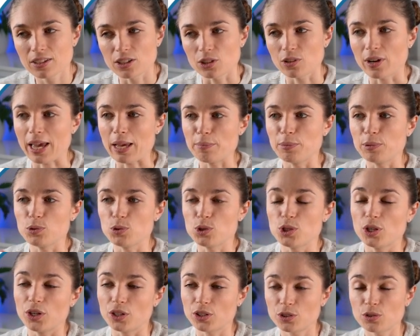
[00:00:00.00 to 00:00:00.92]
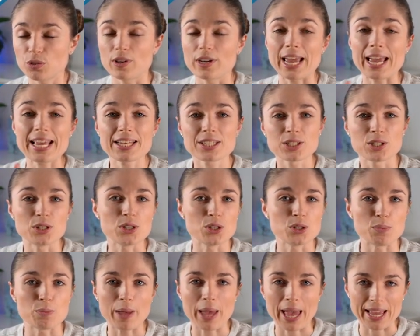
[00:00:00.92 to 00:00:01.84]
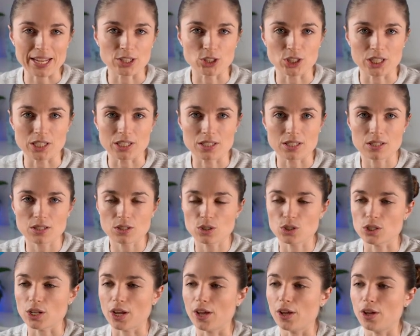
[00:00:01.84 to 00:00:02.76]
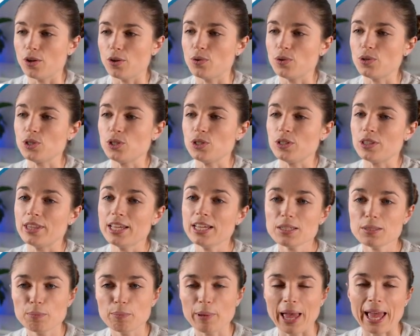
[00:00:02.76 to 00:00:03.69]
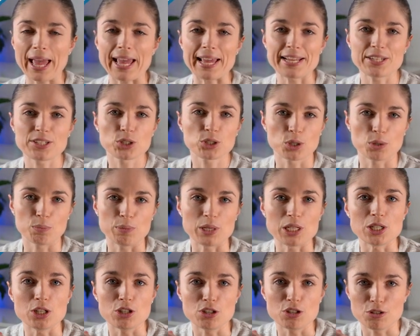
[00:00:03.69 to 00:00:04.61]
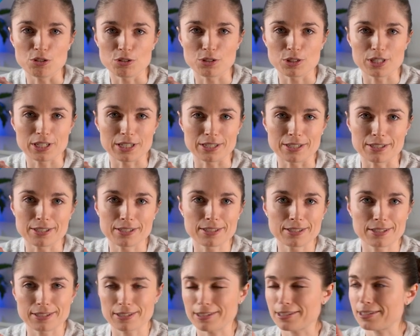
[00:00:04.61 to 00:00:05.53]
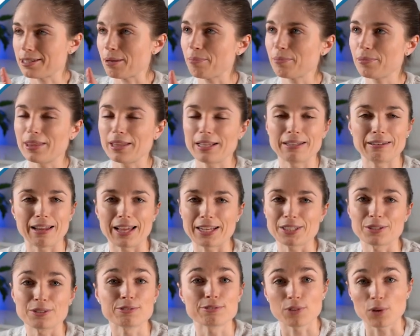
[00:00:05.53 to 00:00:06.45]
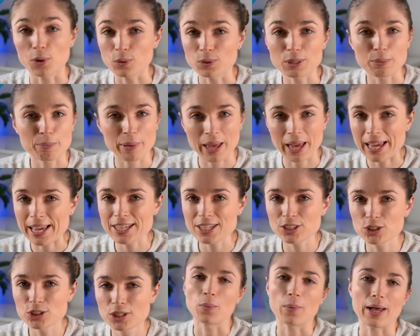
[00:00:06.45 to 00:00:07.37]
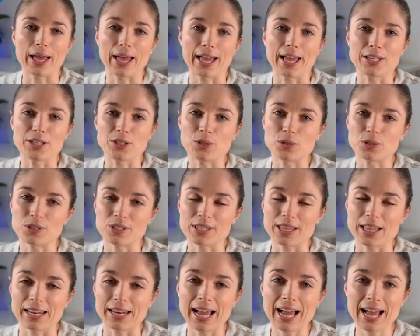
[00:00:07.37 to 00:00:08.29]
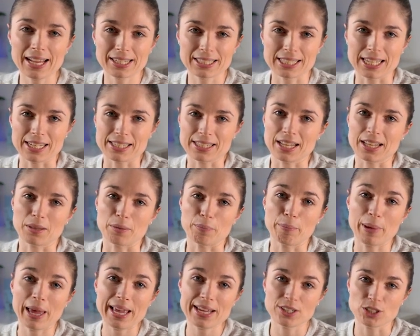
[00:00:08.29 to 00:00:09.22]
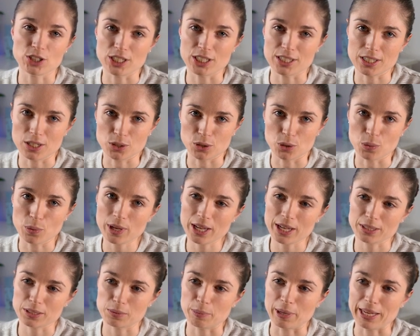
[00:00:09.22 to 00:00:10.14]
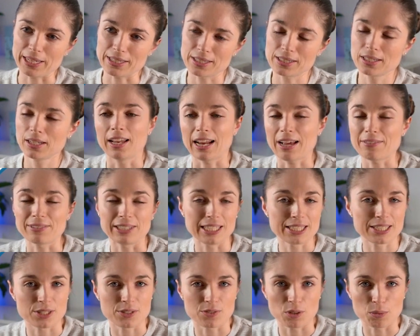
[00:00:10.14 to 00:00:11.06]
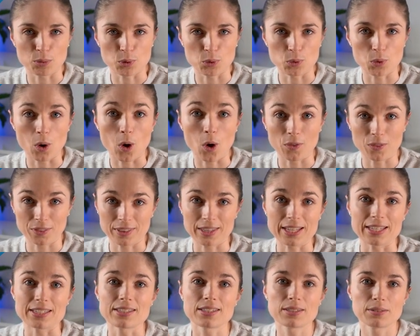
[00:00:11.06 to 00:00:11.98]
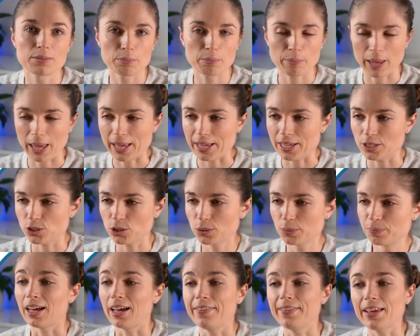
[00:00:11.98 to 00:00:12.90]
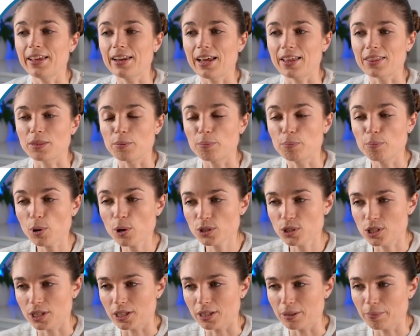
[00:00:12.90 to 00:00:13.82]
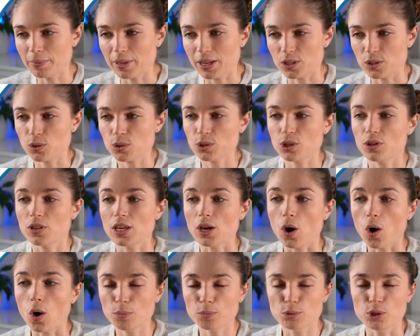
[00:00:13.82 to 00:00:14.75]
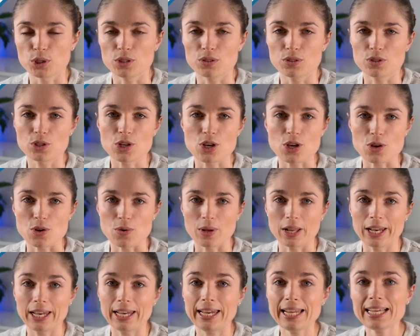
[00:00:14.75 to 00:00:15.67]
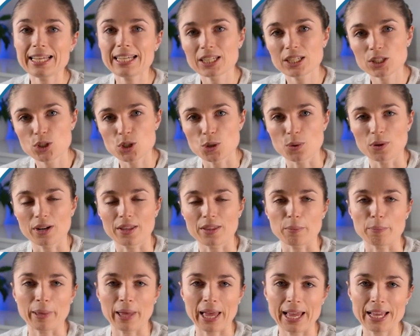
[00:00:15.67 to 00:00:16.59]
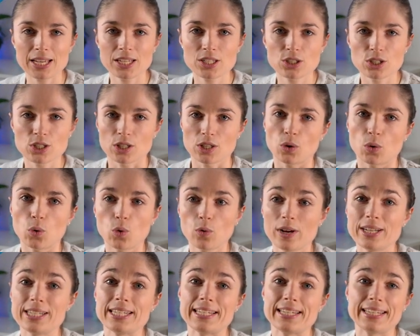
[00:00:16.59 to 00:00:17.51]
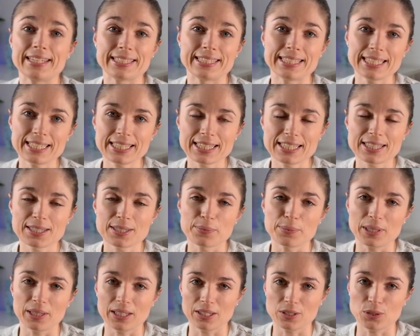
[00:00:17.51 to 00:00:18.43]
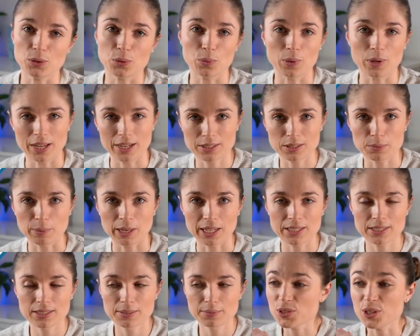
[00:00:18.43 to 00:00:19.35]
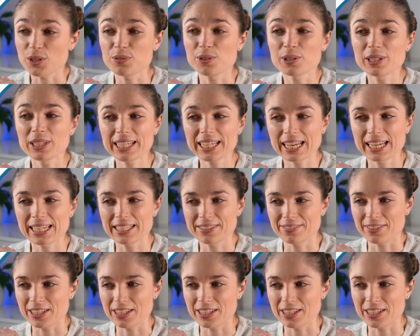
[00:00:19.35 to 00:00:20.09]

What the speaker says: you're able to create new pages. So this page could be used as something like a folder page where you could then access other pages in your workspace and have a list of them all on this page. And then at the bottom, there's also the option to link to another page that already exists within your workspace. So if you click any of